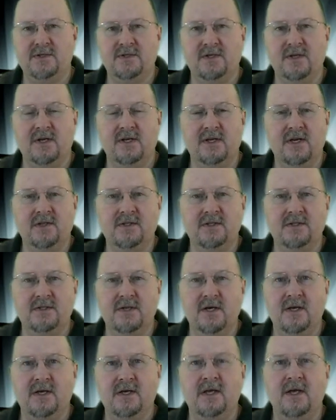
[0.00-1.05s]
that's going to get the
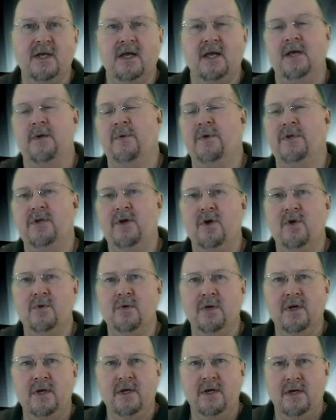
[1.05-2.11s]
sun, and we
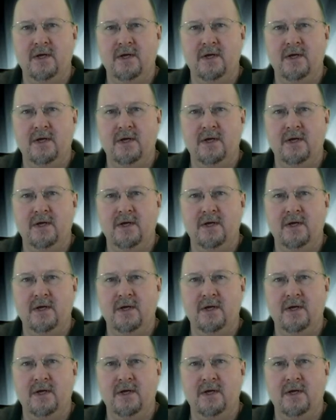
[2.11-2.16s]
don't